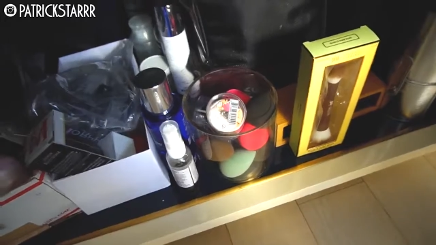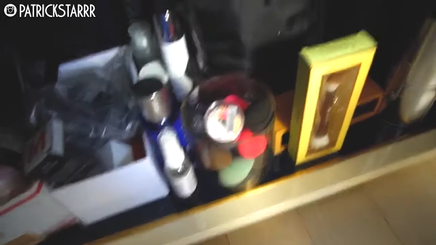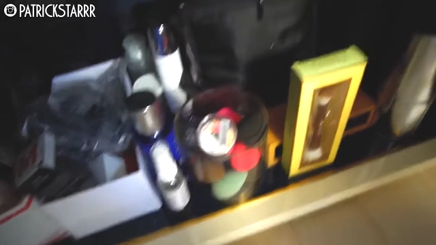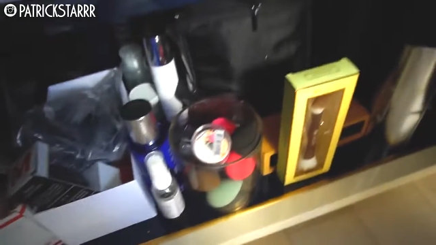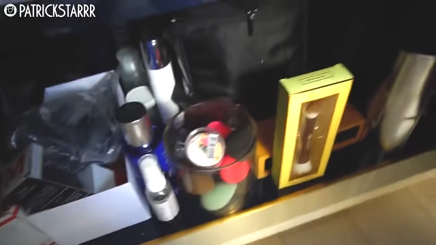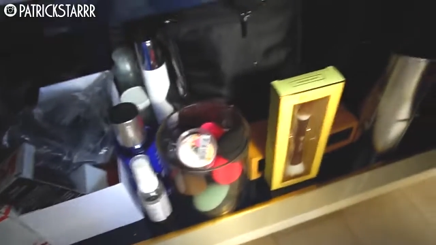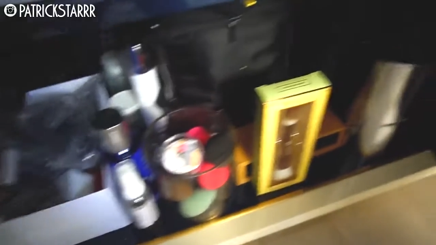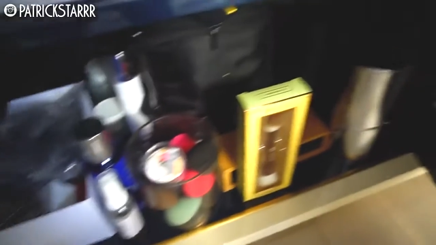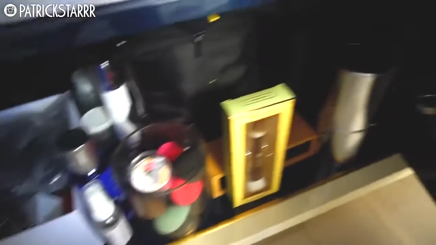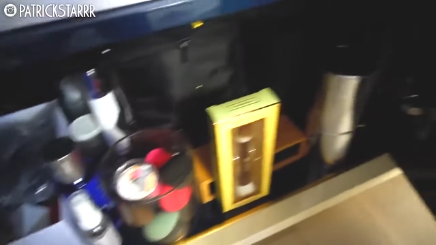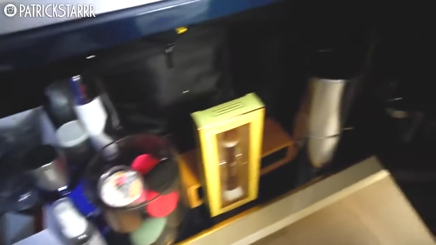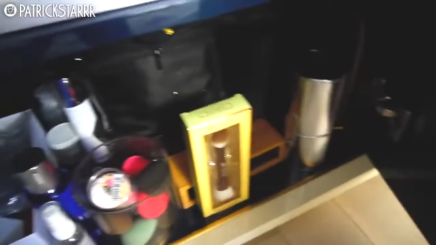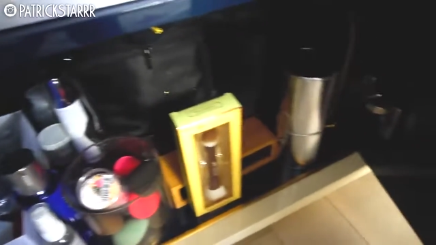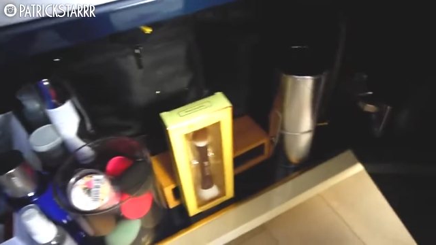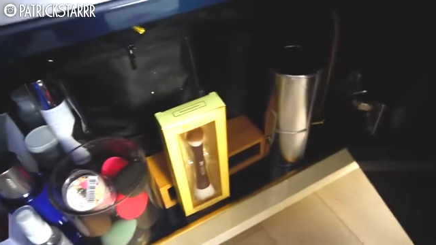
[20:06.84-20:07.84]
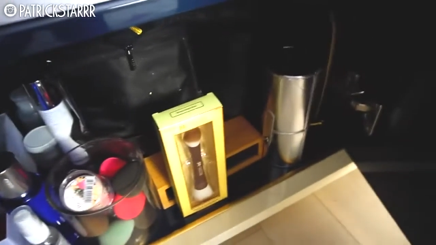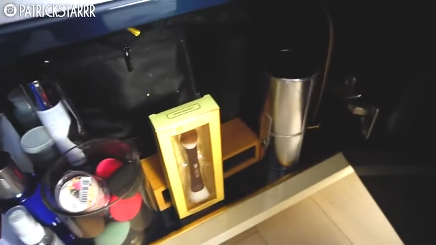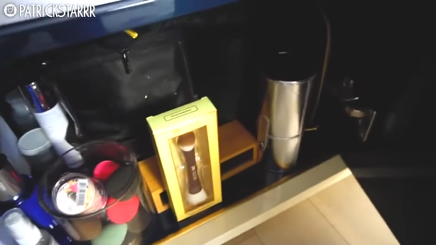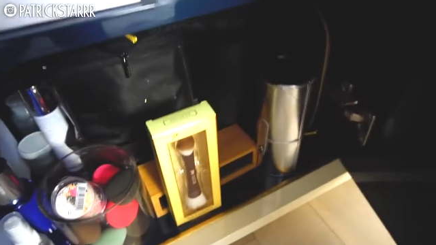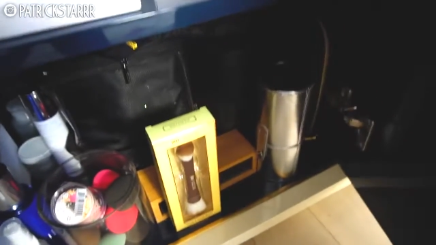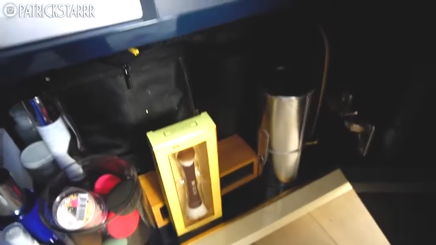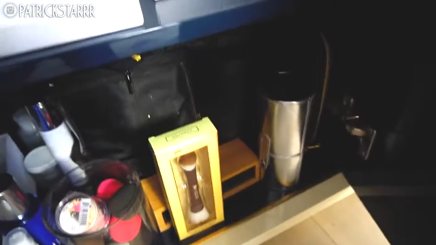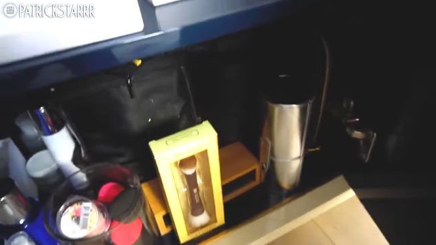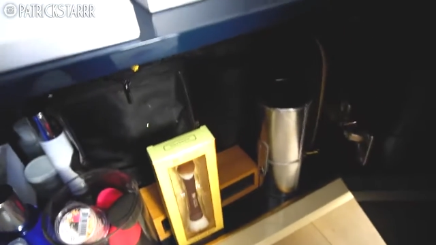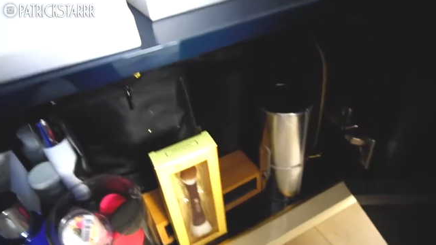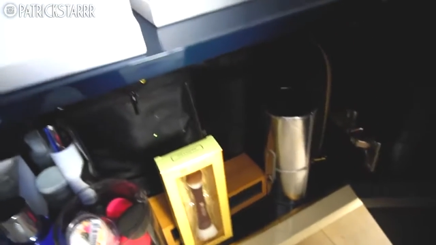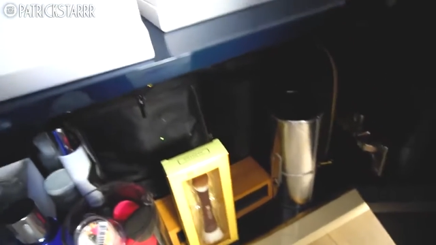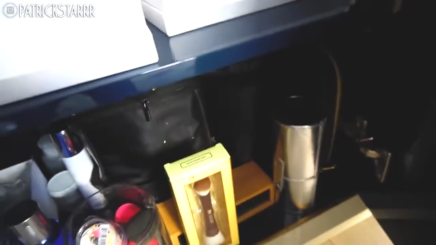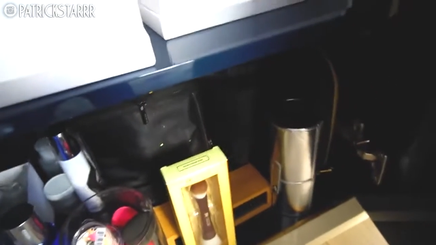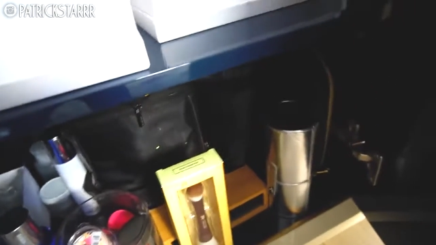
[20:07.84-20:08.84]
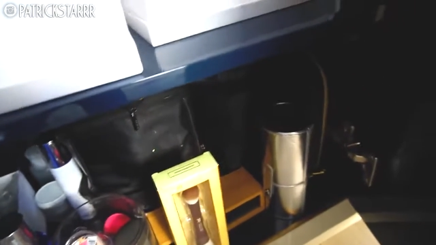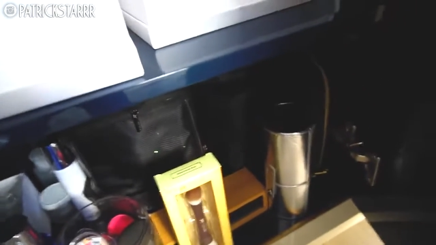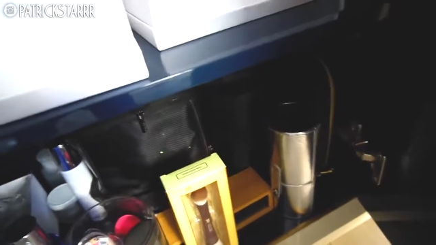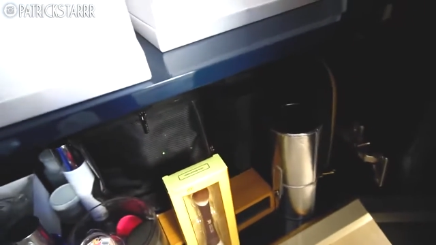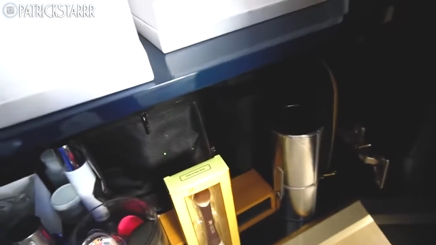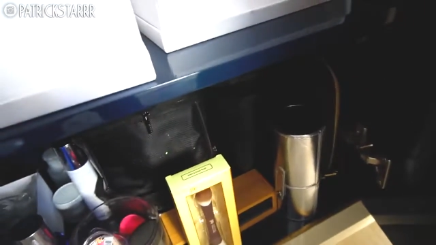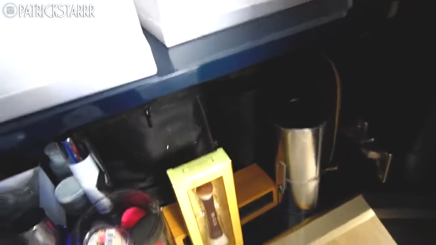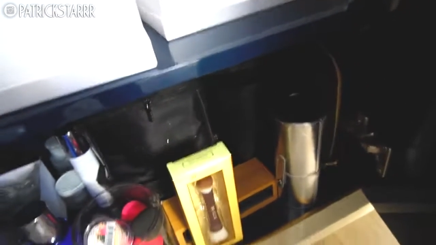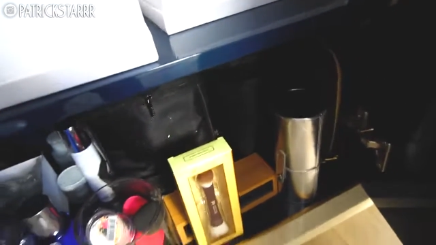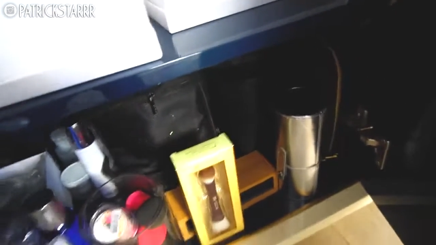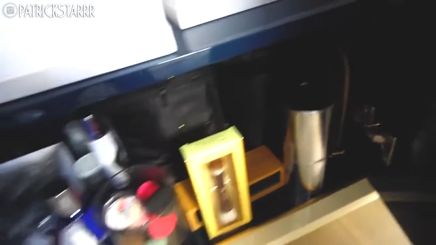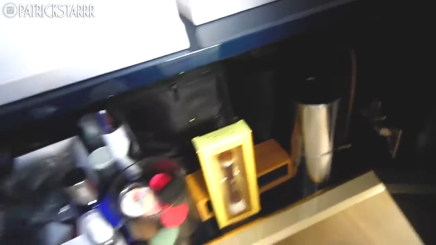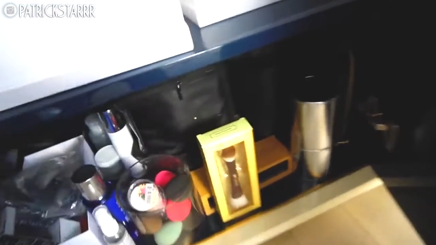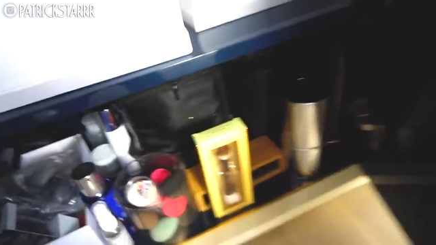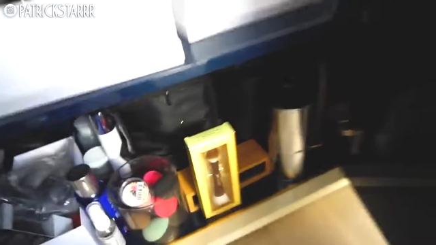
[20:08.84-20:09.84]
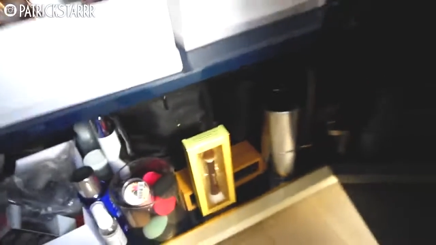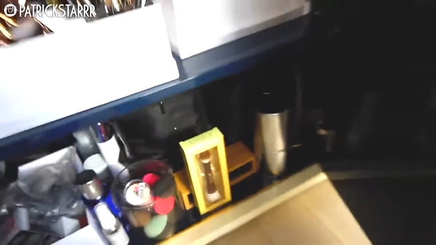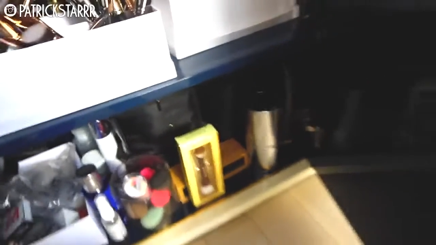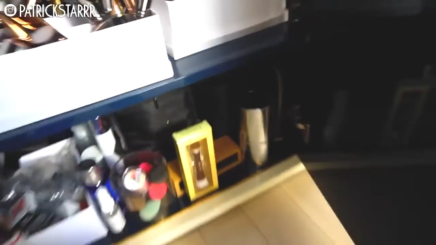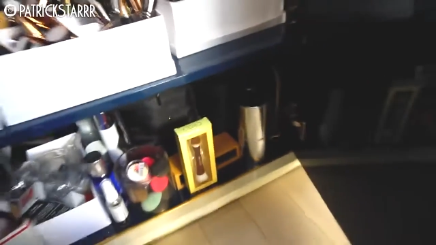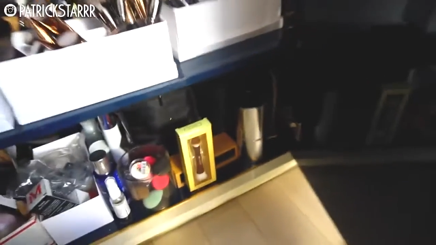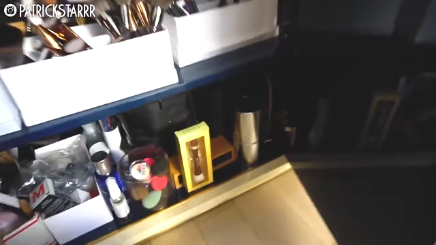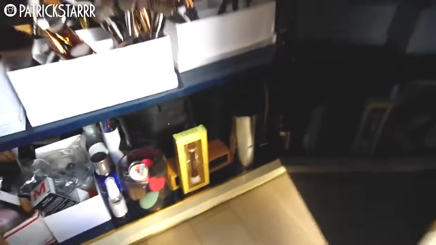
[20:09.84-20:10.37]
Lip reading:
Nobody's mouth can be seen.